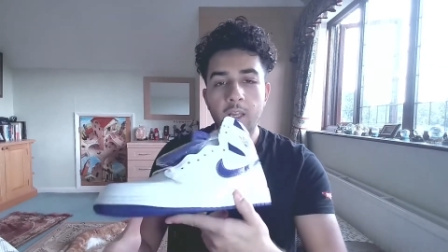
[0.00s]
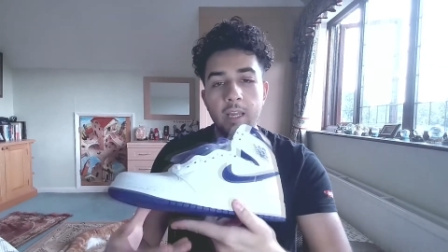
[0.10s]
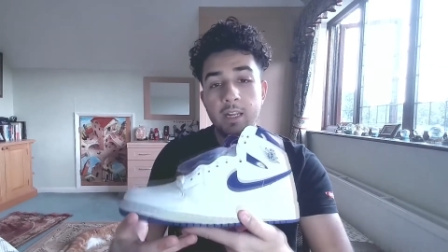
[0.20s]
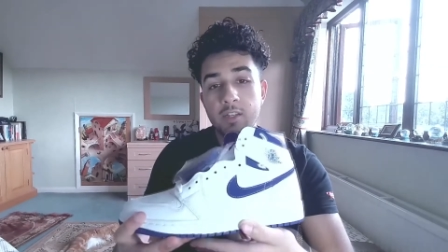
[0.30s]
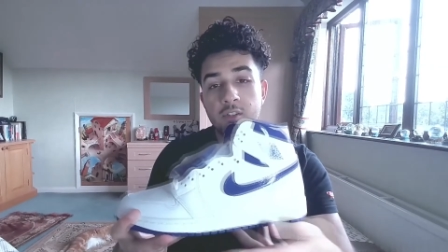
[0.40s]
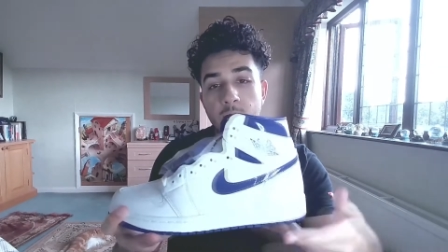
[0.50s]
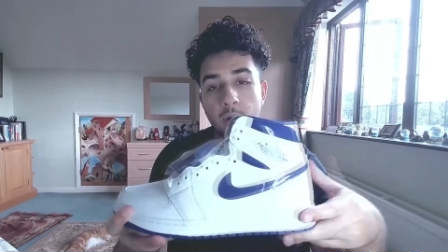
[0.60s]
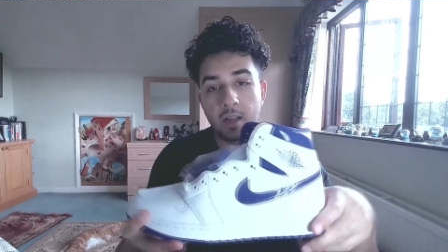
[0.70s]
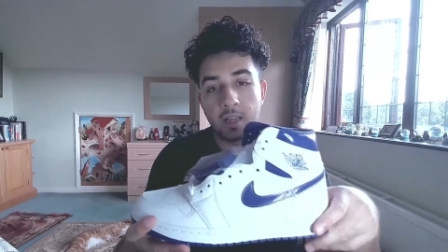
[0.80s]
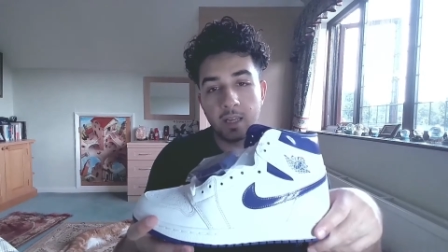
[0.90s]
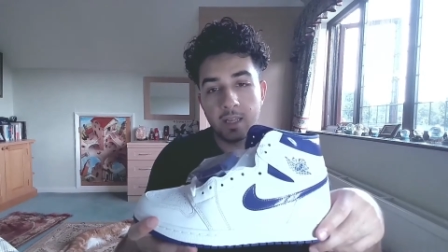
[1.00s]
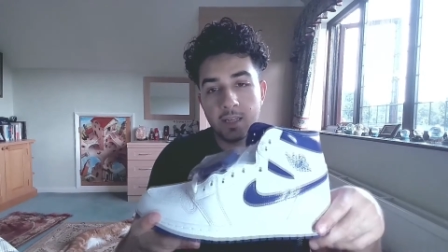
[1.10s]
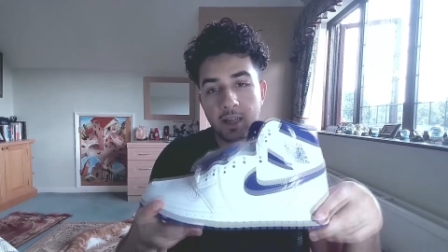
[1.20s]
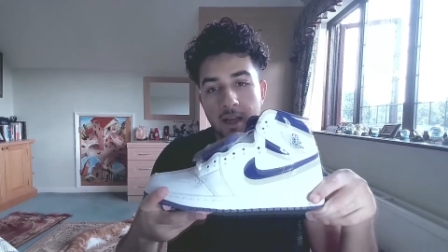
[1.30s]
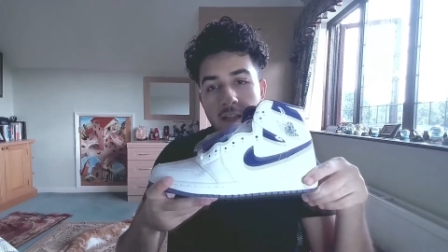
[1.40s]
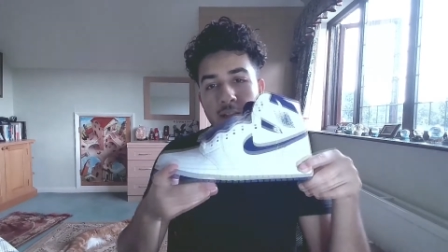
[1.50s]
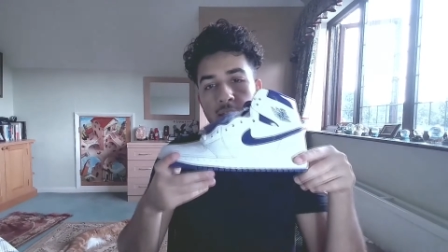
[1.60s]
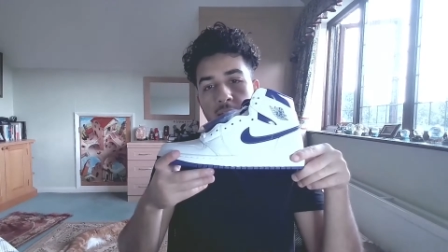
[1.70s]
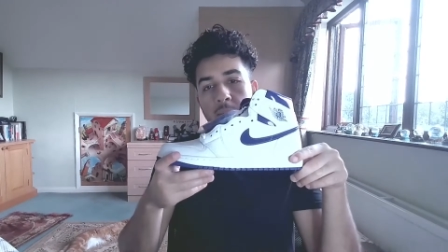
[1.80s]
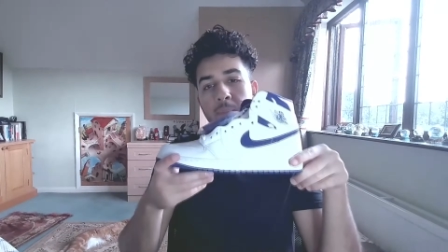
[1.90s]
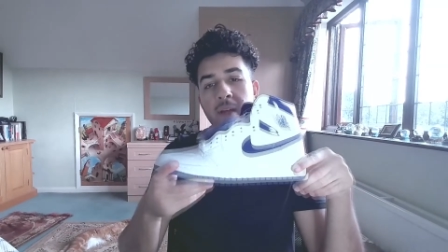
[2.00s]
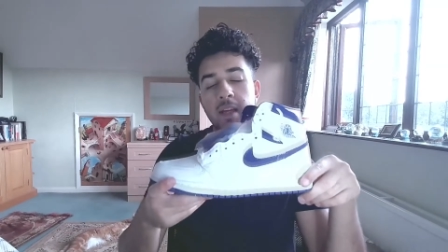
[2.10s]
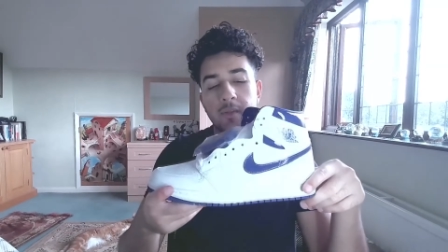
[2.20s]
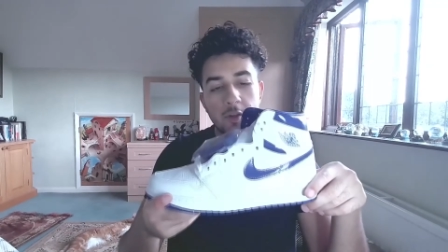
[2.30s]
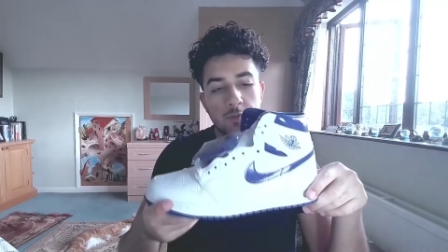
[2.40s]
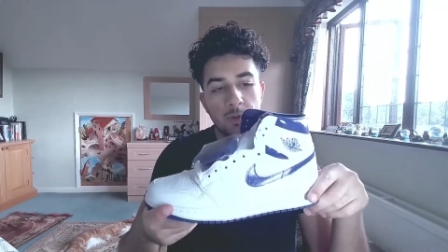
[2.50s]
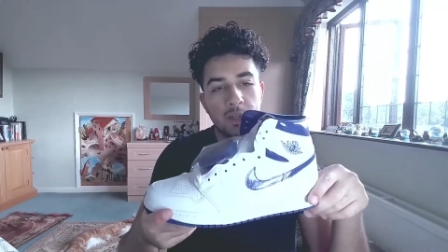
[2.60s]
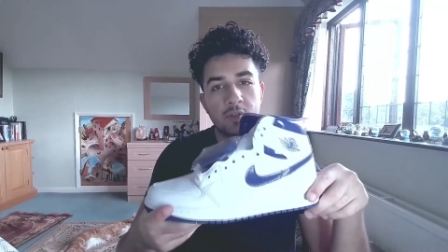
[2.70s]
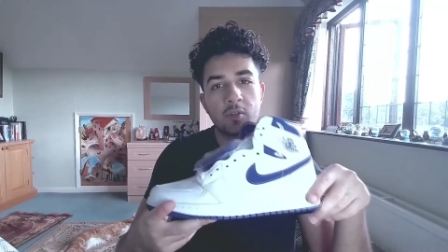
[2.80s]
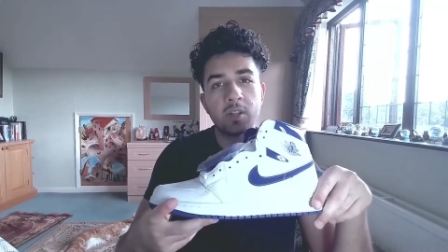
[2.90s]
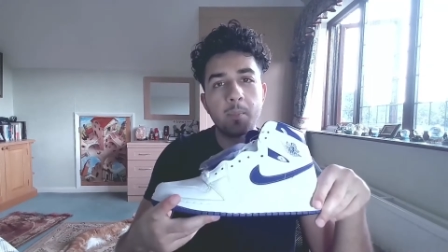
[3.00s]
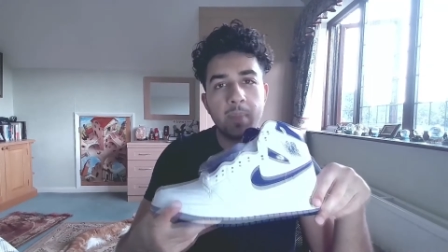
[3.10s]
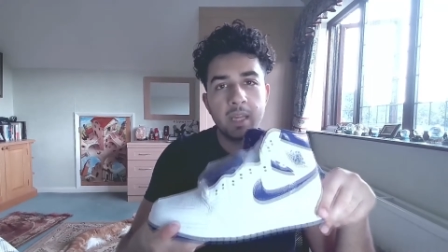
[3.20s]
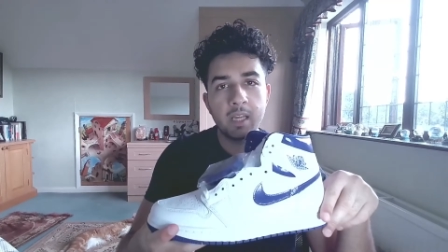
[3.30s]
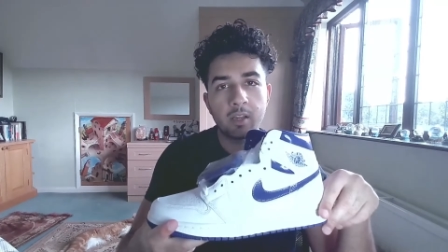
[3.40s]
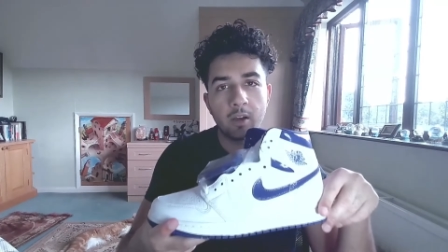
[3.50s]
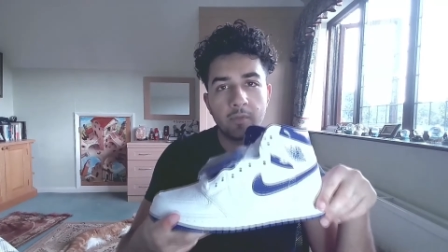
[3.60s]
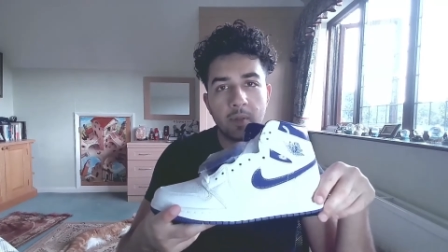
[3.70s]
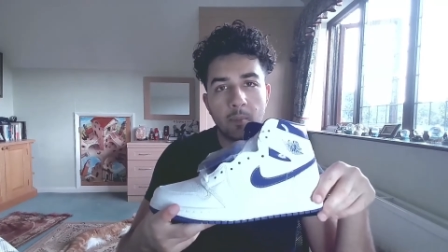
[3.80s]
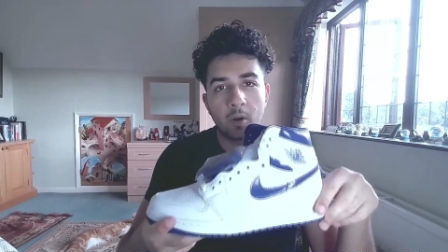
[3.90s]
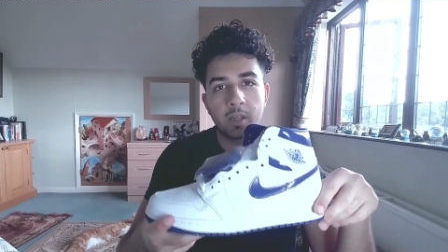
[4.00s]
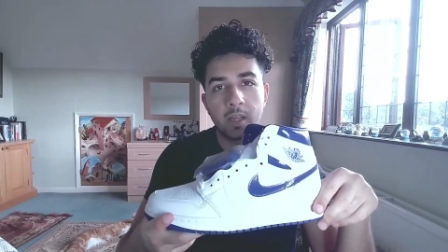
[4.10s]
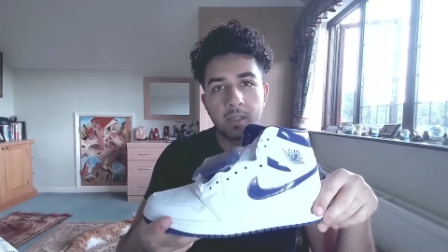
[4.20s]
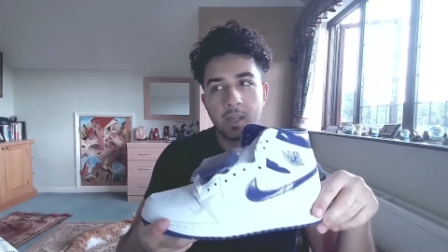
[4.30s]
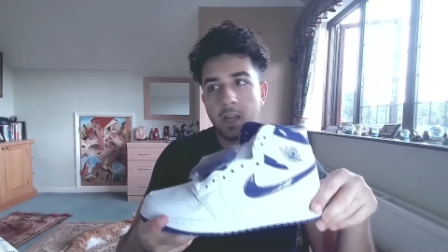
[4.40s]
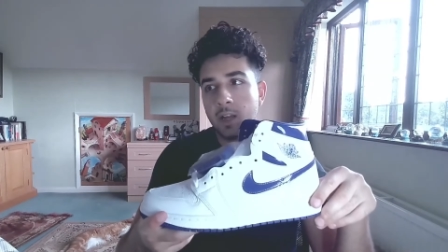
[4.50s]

It is surprising, like in the peak, if this released during the peak of the market,